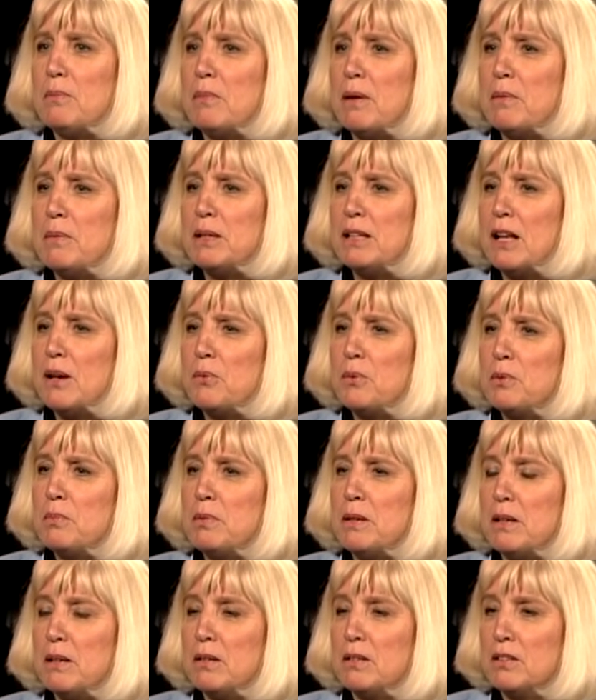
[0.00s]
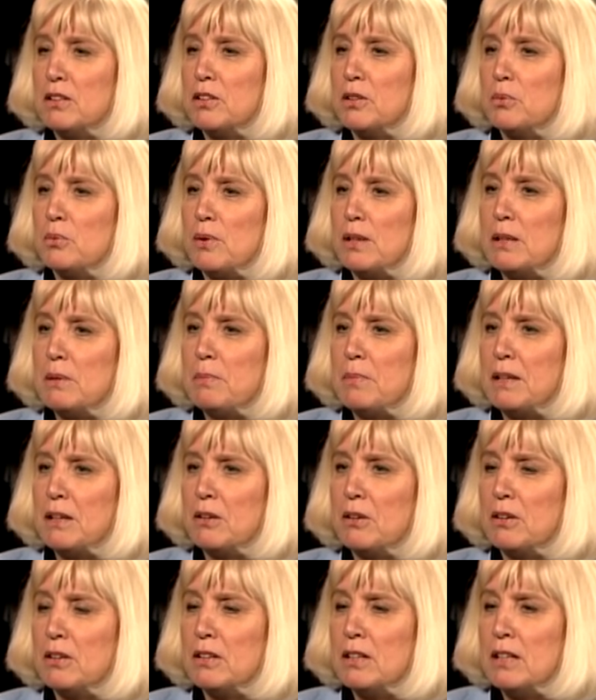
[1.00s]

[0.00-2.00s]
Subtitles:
Maybe that would be a good way to parent.